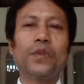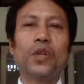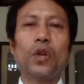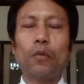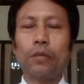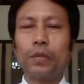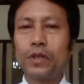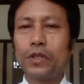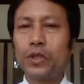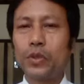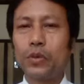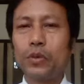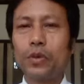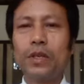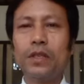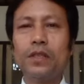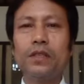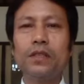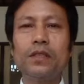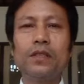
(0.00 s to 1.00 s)
of the
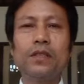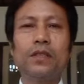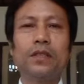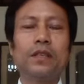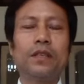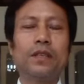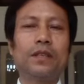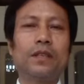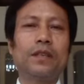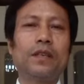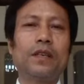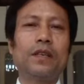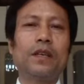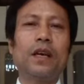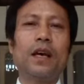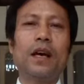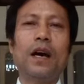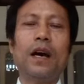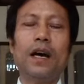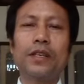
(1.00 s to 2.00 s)
students.
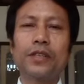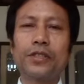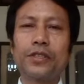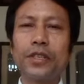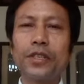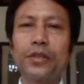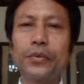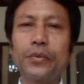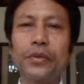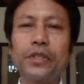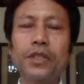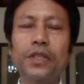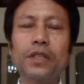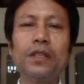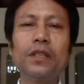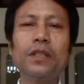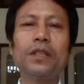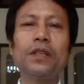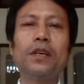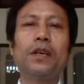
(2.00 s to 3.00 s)
Asking
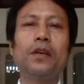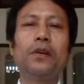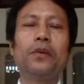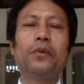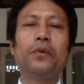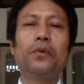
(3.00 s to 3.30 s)
question